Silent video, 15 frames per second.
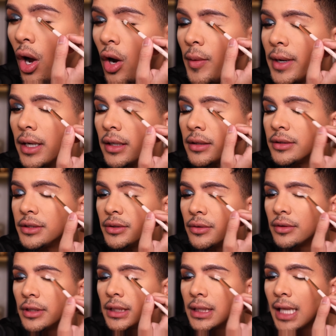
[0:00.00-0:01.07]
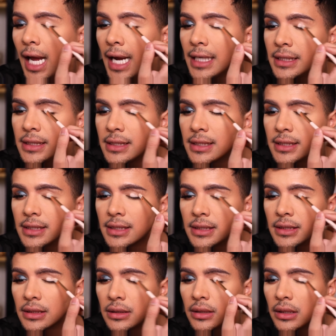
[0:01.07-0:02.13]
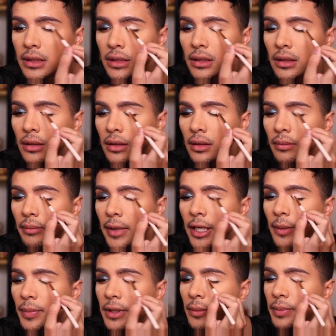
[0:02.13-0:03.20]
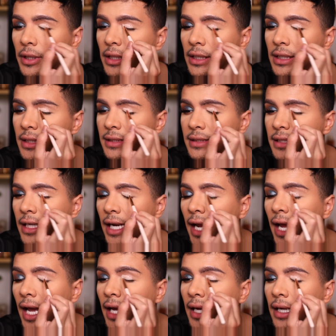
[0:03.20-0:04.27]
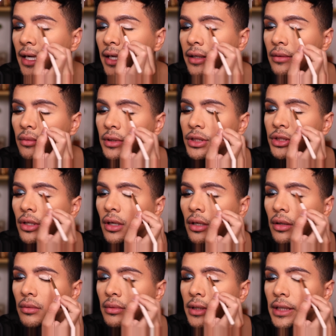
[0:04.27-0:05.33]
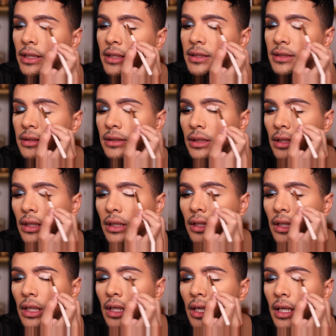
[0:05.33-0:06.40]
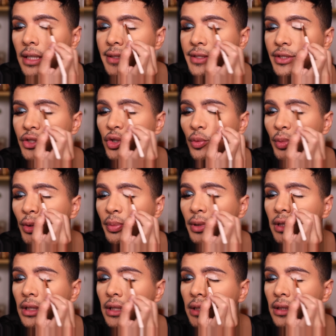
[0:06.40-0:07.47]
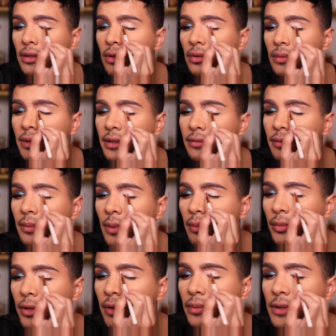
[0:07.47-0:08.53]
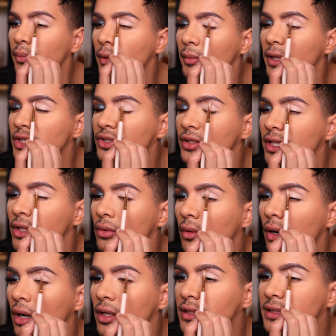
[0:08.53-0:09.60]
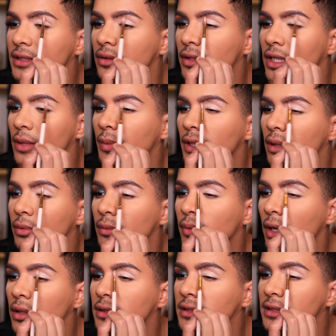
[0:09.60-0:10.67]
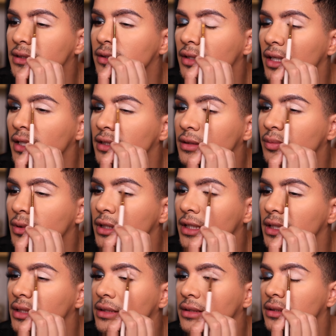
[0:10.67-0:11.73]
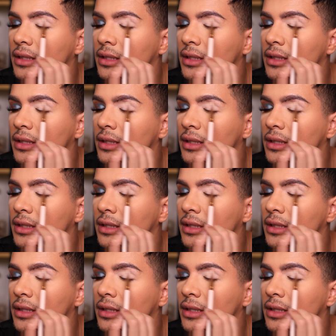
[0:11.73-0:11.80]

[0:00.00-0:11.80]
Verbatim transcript: Oh my God, dude, the last makeup and opinions that I had, which all was a super political one, remember? But make sure that you are still keeping up with politics, you guys, please.